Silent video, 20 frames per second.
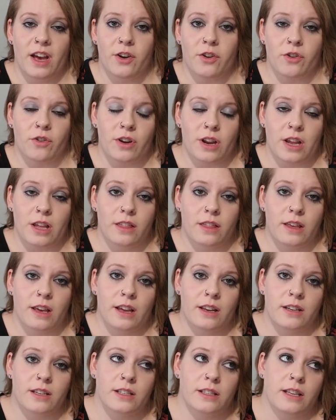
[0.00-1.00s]
underneath
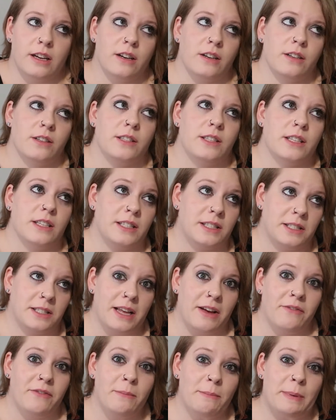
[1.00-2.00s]
it. There's
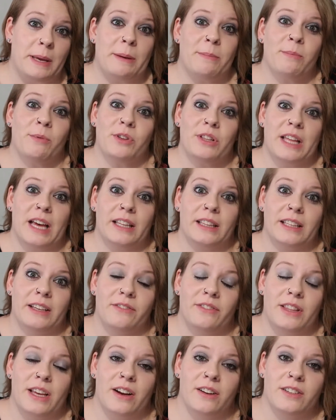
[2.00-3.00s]
7 people that
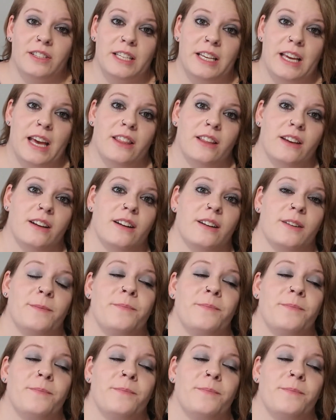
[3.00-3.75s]
live there together.